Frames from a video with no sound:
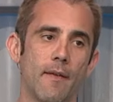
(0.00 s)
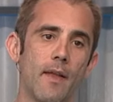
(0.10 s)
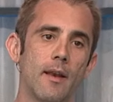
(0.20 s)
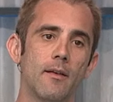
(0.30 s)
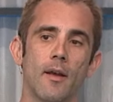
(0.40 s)
And
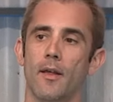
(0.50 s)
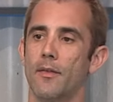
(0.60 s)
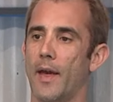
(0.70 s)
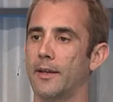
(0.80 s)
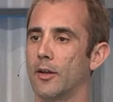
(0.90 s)
then
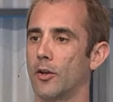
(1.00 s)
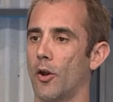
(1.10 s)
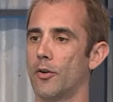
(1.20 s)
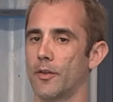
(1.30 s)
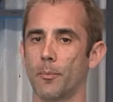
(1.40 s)
they can
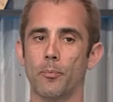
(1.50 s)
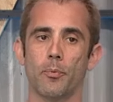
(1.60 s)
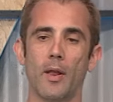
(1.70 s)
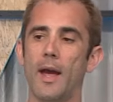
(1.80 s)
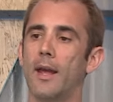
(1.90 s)
go to the
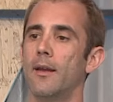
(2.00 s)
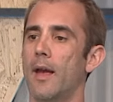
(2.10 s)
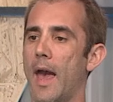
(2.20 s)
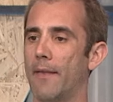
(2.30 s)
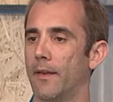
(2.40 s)
Play,
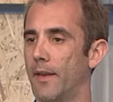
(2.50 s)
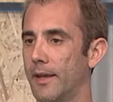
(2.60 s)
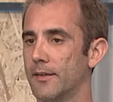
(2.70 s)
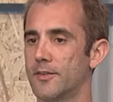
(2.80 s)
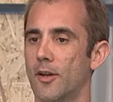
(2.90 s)
and then
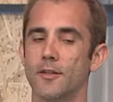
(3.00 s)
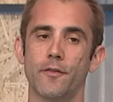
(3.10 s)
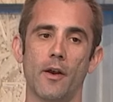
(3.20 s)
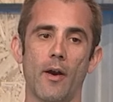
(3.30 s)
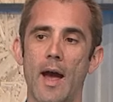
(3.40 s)
they can search
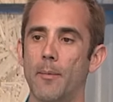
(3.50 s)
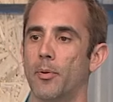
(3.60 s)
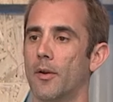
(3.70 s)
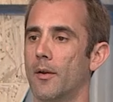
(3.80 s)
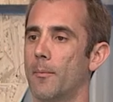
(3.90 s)
for your app
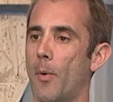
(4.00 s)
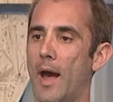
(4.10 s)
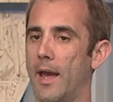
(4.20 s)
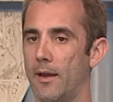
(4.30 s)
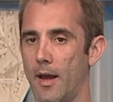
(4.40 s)

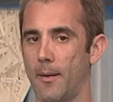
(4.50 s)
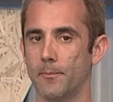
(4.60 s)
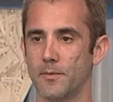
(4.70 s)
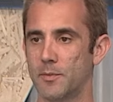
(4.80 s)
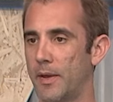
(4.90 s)

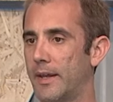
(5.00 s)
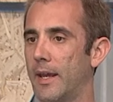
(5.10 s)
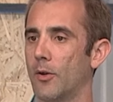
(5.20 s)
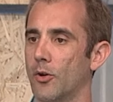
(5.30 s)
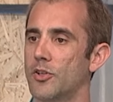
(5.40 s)
by
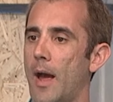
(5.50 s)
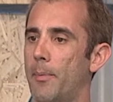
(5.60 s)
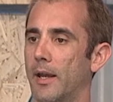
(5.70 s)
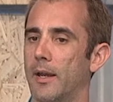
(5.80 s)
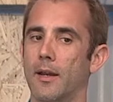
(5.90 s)
speaking or
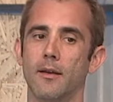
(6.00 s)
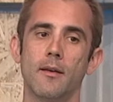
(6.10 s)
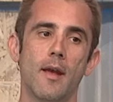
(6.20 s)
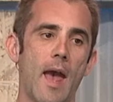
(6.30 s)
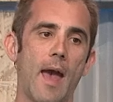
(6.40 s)
typing it
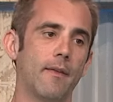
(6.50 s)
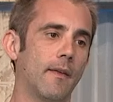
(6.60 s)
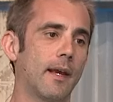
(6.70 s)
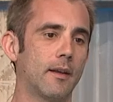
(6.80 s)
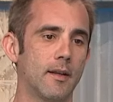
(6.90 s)
in, and
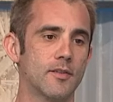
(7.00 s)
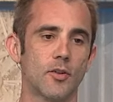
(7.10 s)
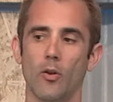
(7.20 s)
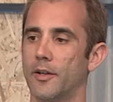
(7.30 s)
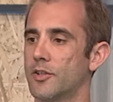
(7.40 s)
then they can
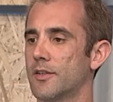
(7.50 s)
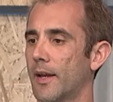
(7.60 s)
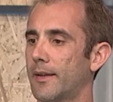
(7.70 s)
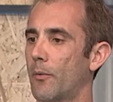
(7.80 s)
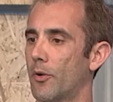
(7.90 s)
install it just
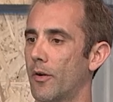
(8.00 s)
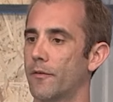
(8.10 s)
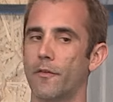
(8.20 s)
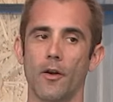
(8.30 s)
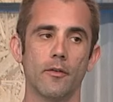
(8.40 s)
like they would on
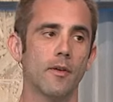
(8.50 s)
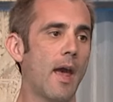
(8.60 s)
a phone.